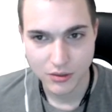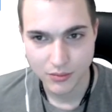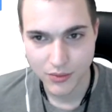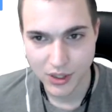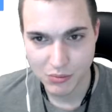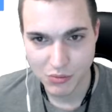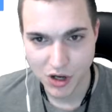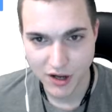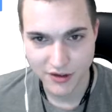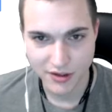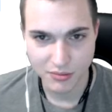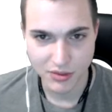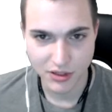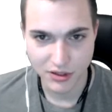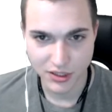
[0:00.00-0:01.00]
Bring
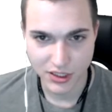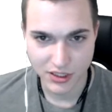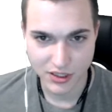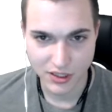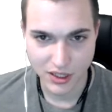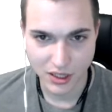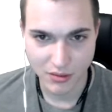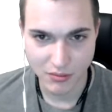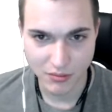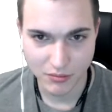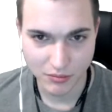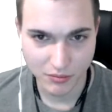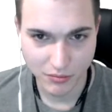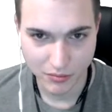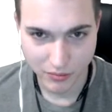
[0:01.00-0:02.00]
possibility to them.
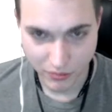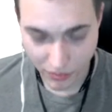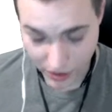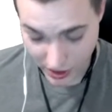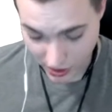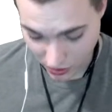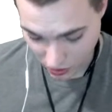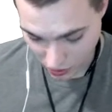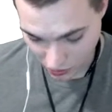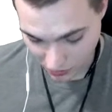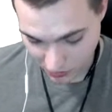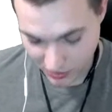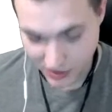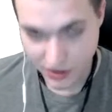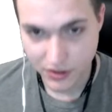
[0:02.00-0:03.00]
Bring hope.